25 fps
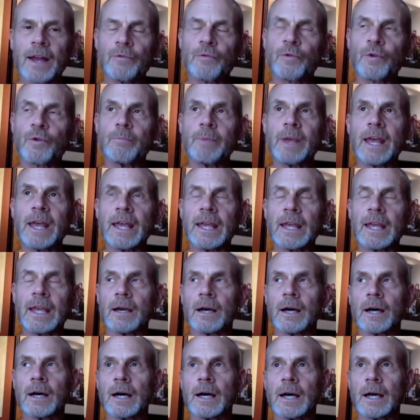for me,
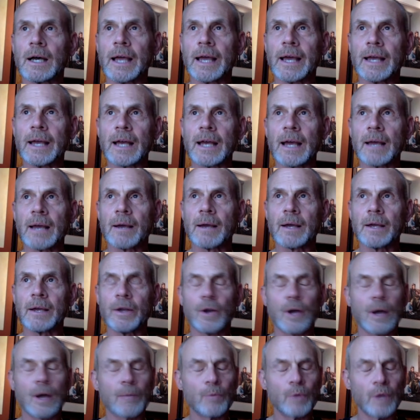and
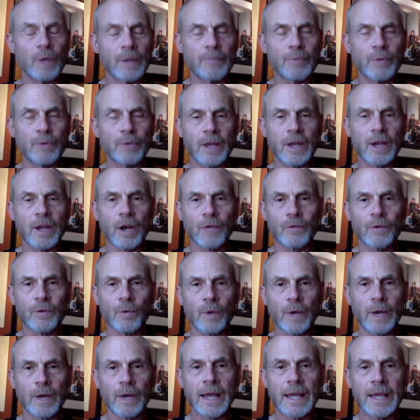I'm really pretty careful
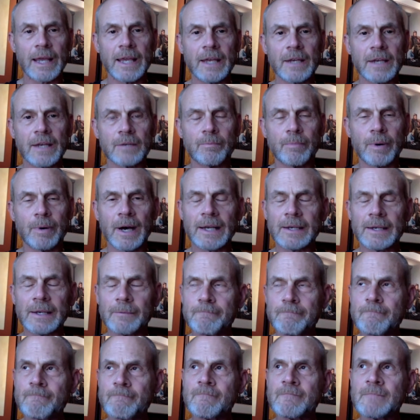what I eat, but
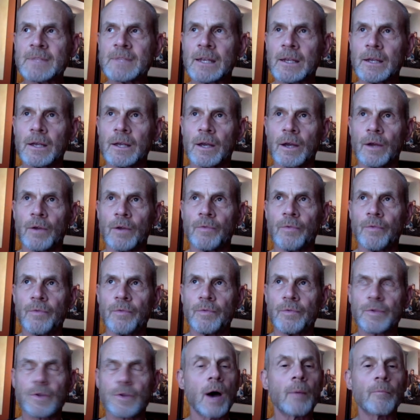
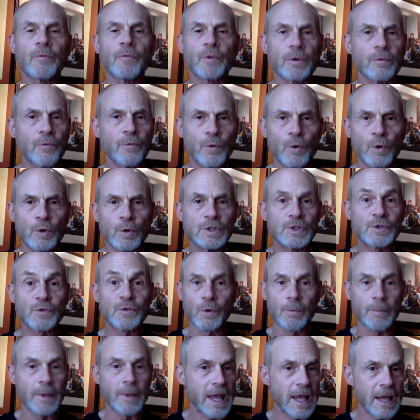comfort foods
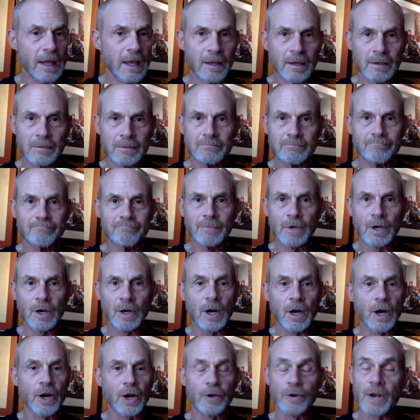for me
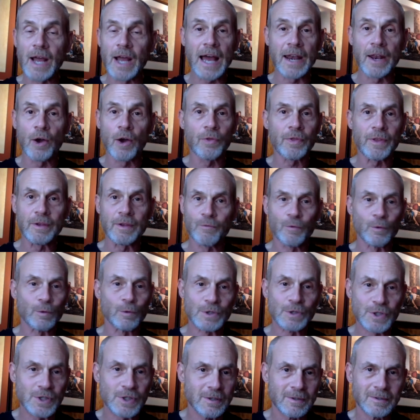are not healthy
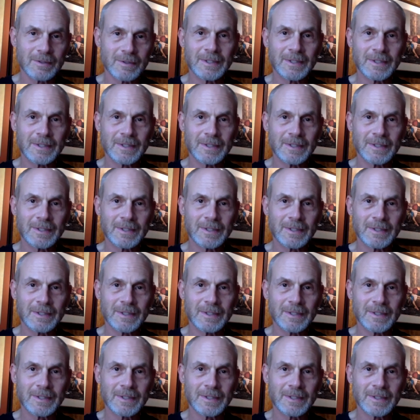foods.